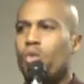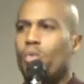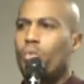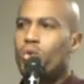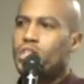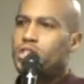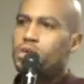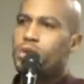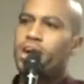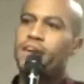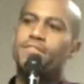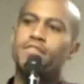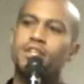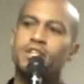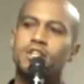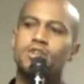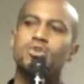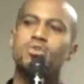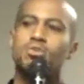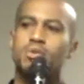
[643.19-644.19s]
what you have to
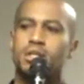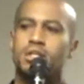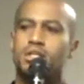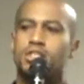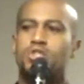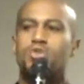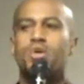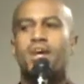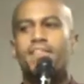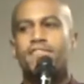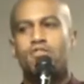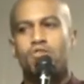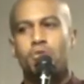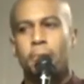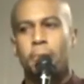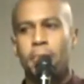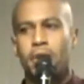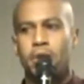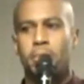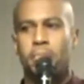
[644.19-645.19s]
do is you have to
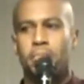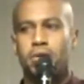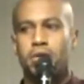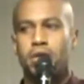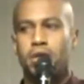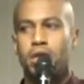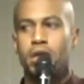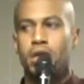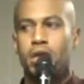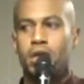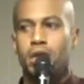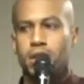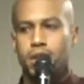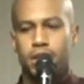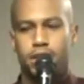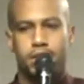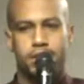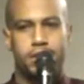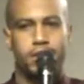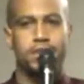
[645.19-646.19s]
remember
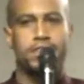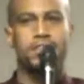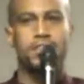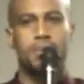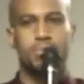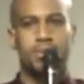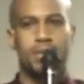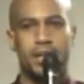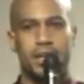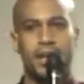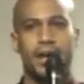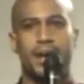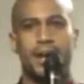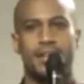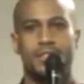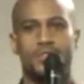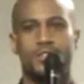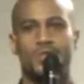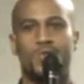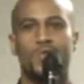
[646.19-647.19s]
there's something that
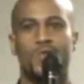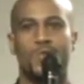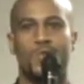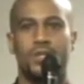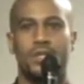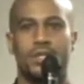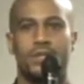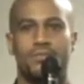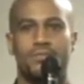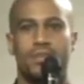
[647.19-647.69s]
God is doing.